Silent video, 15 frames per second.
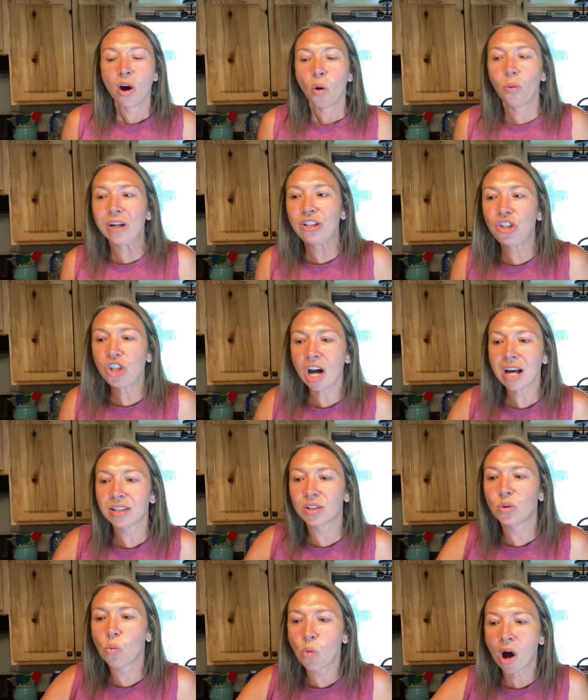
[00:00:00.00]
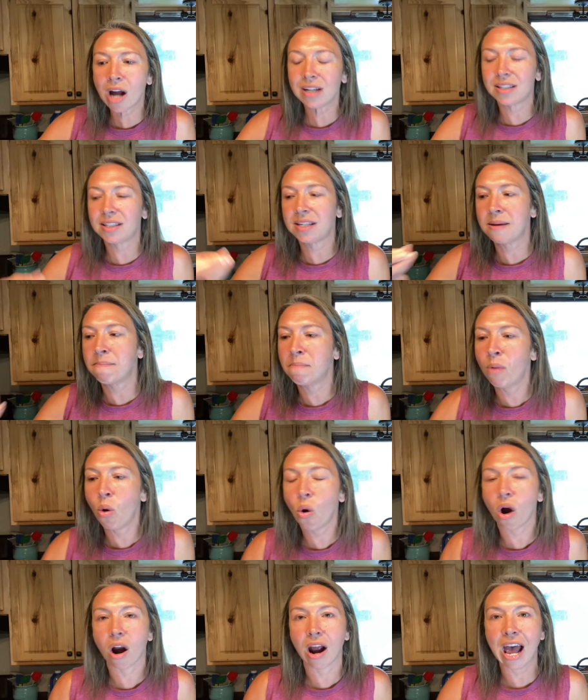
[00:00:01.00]
We just want to see
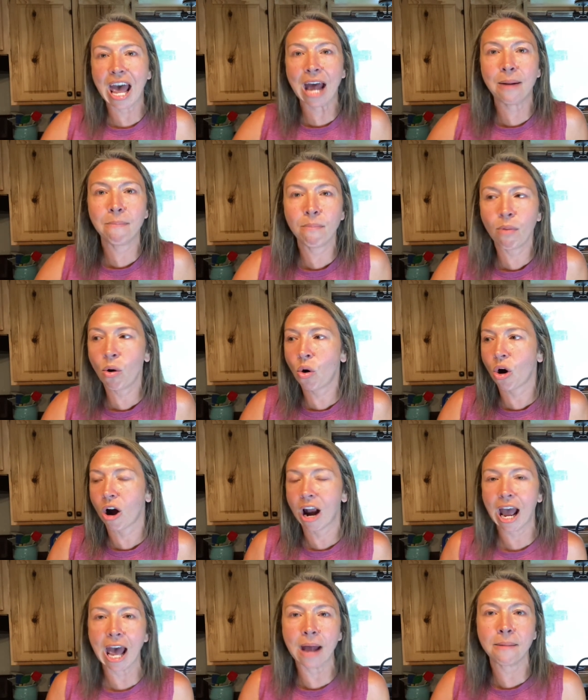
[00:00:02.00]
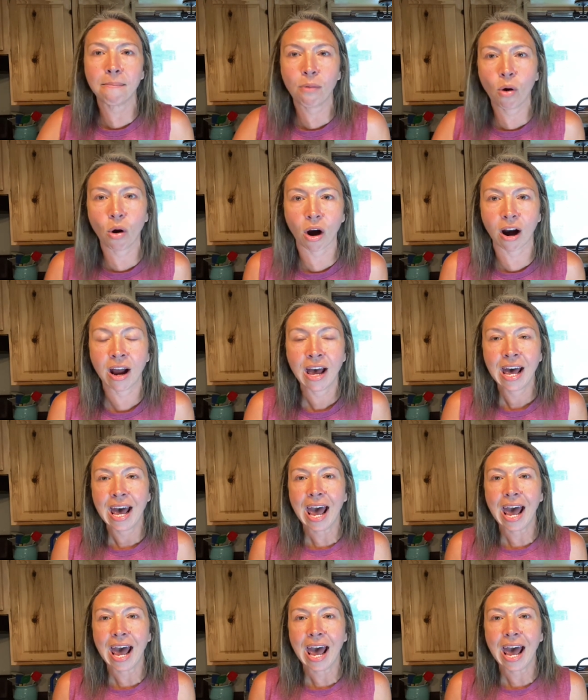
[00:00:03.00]
more and more and more.